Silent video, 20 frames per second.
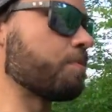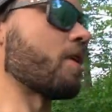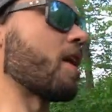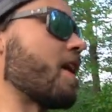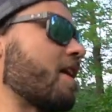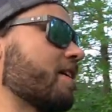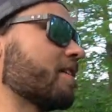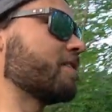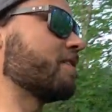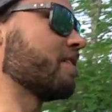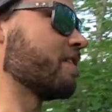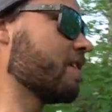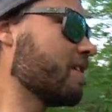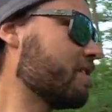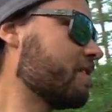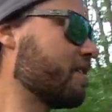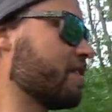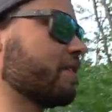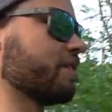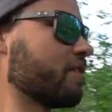product to
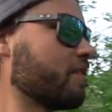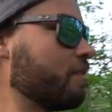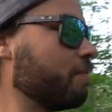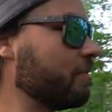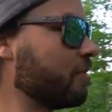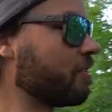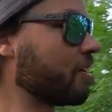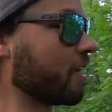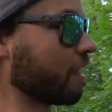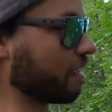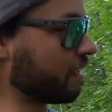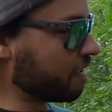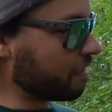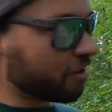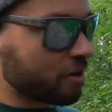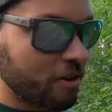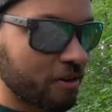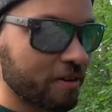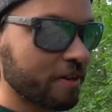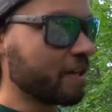this and you're gonna be like,
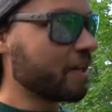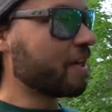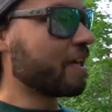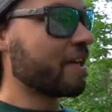you know,